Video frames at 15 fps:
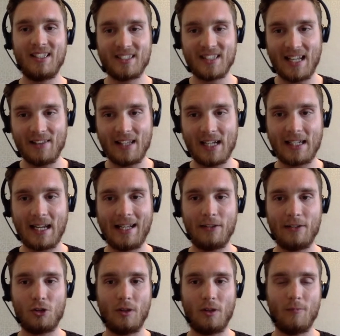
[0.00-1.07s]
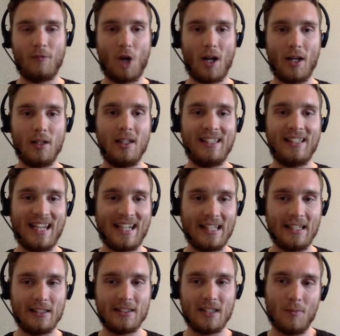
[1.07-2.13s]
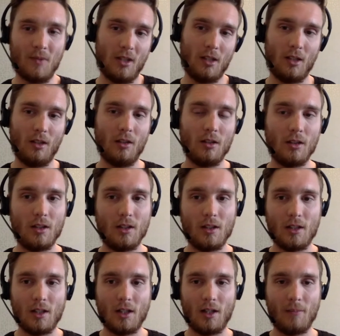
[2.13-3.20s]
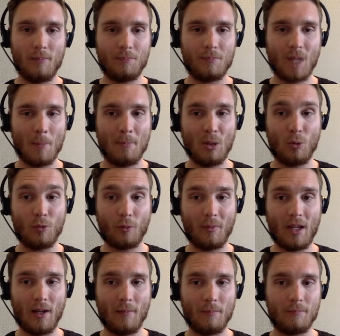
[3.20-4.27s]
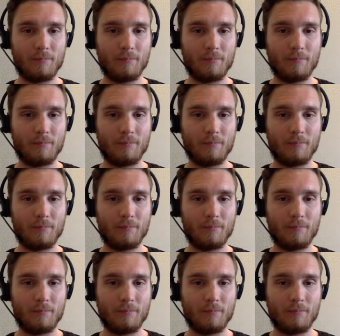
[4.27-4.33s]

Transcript: send that calendar invite, get it accepted, and um, and build from there.